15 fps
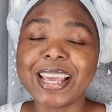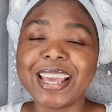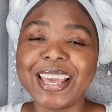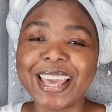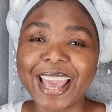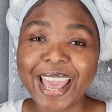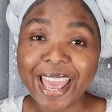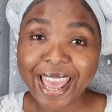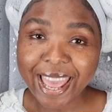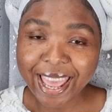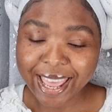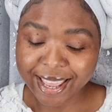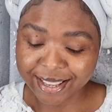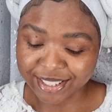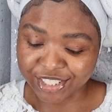
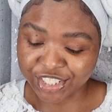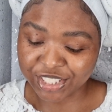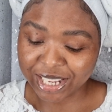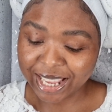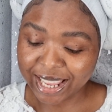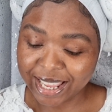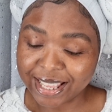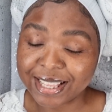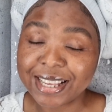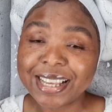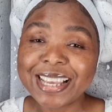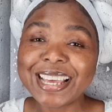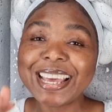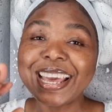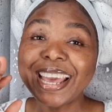Gage in
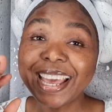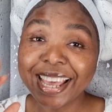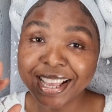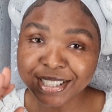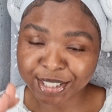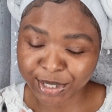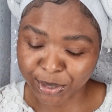his